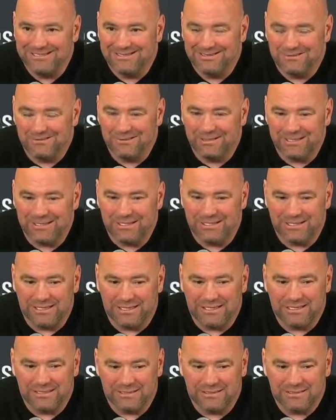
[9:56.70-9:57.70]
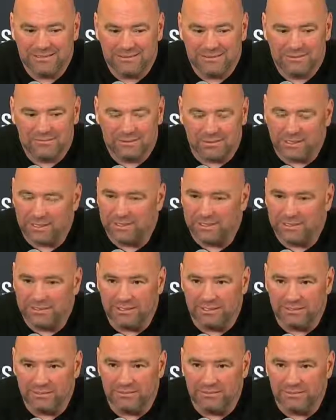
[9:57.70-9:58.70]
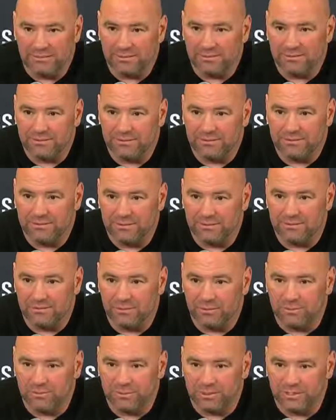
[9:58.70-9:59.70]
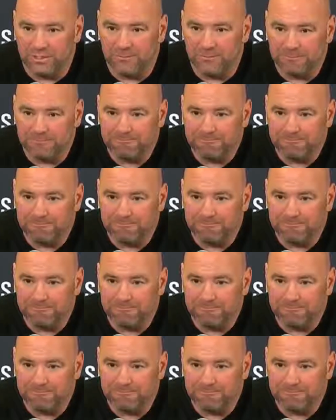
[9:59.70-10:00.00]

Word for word: we, uh, we're going to continue to, to, to do what we do.